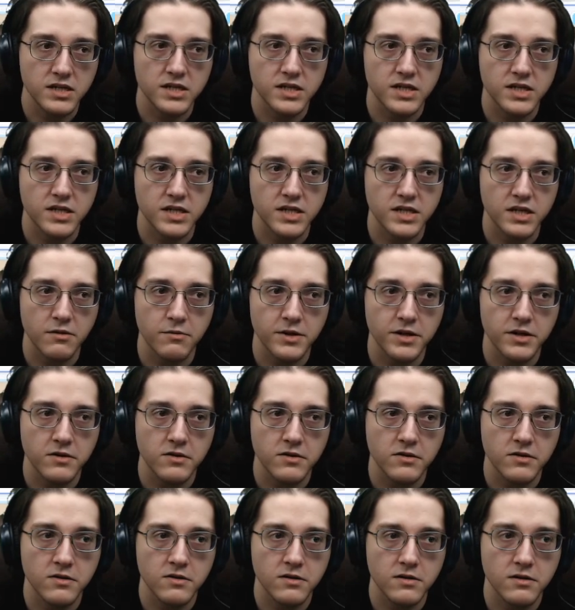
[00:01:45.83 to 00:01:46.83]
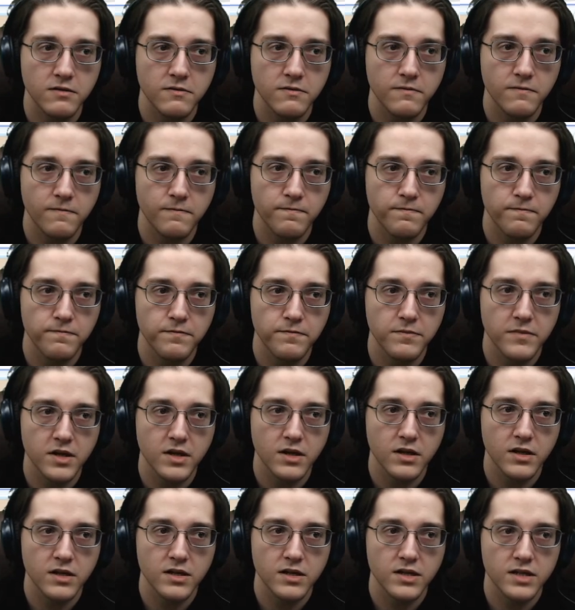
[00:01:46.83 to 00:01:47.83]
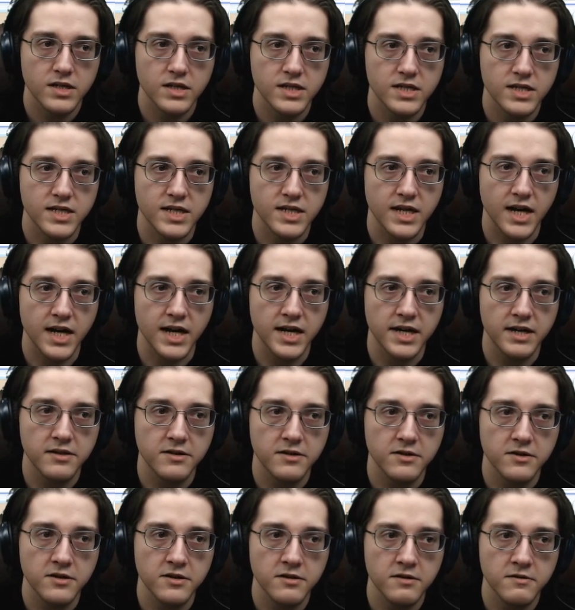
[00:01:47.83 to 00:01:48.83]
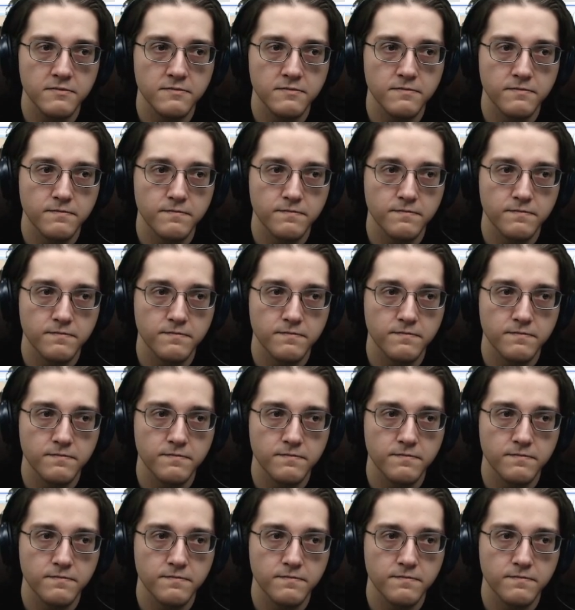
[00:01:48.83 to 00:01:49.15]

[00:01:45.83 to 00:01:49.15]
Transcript: cereal scyther.